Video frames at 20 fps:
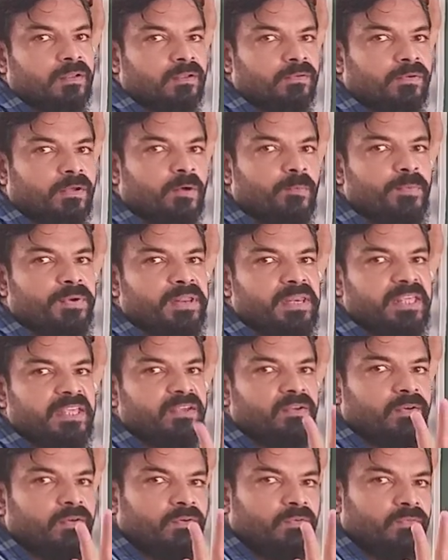How
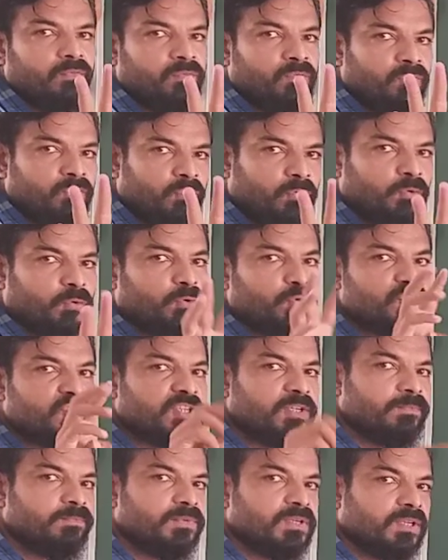many? 4
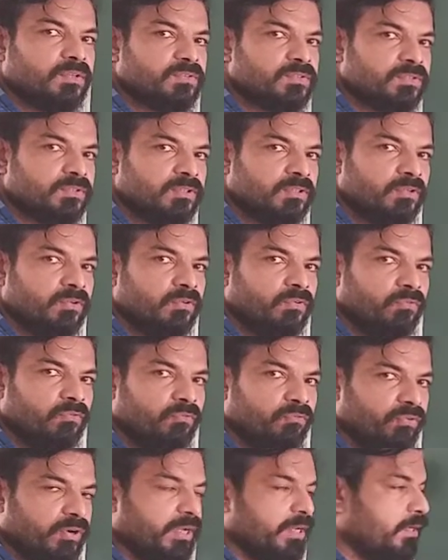chambers.
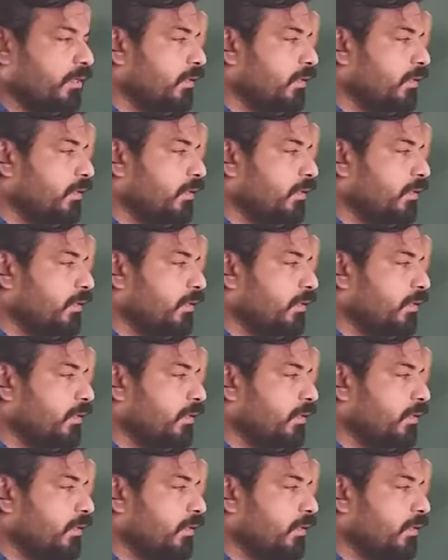1.